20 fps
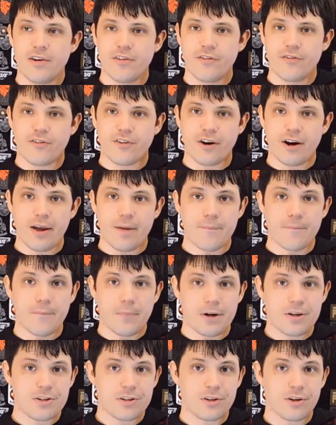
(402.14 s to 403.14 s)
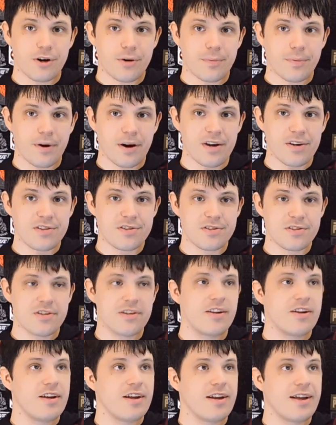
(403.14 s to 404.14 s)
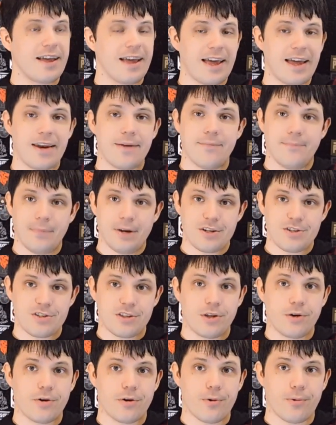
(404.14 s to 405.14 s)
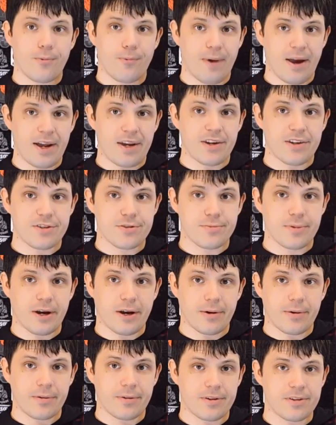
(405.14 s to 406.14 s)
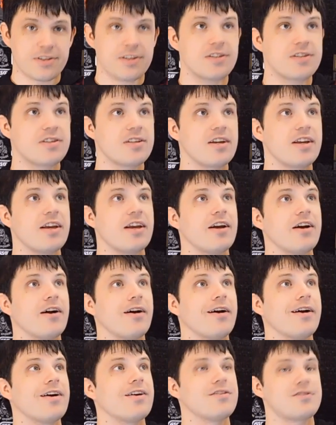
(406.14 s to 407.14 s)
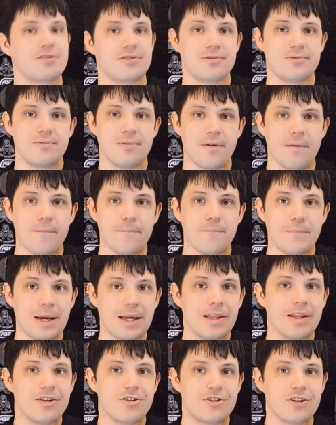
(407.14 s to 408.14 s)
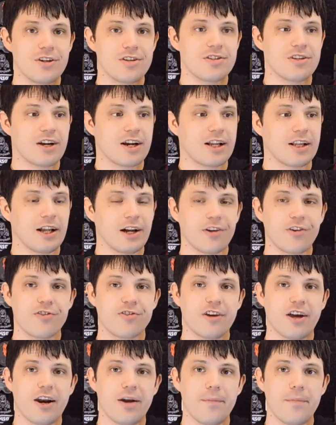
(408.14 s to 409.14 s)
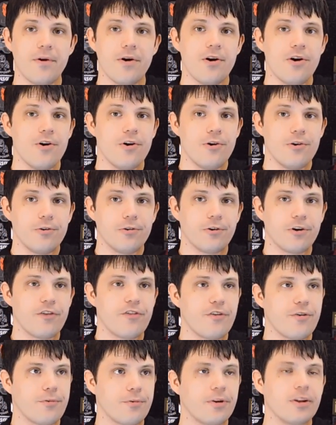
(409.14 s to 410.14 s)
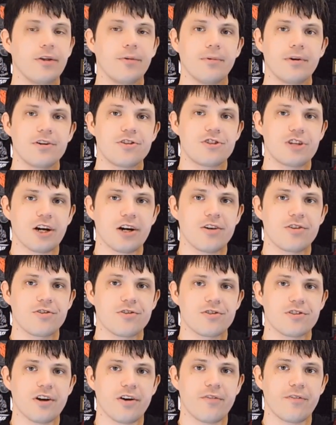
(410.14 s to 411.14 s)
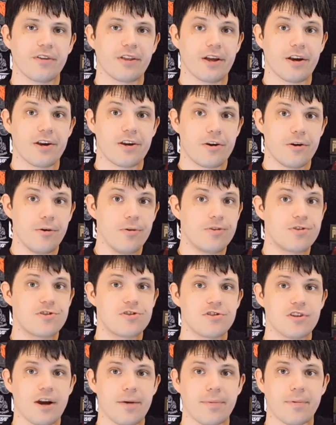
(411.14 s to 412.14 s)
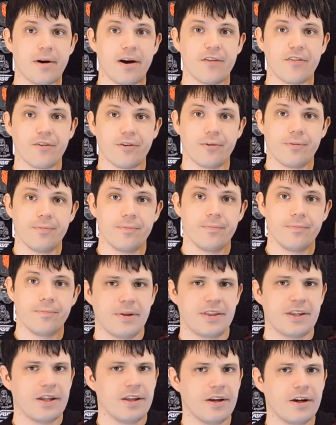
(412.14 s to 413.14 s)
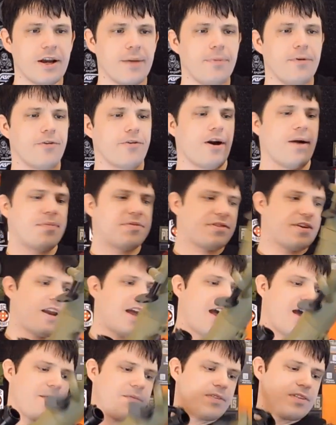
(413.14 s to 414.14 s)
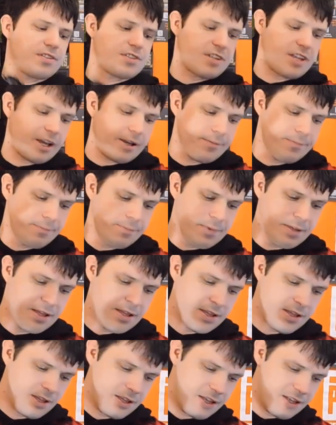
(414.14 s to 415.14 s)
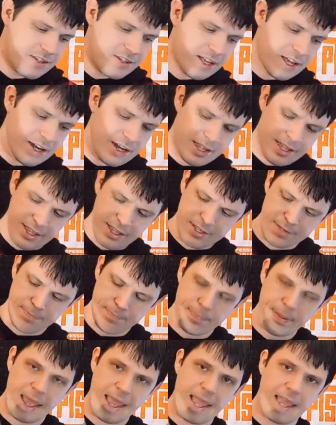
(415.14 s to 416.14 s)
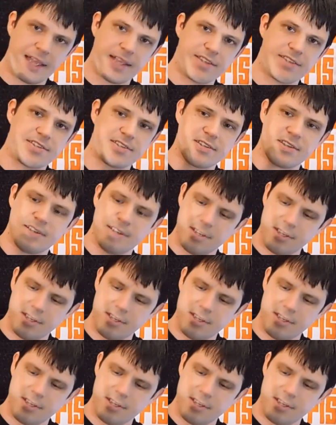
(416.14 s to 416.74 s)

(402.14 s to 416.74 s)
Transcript: for a much lower price and a much lower weight as well. Because this thing here is mainly just a collector's item, or if you really want to challenge yourself with a huge sniper rifle. But the other couple gripes that I have with this gun is that its paint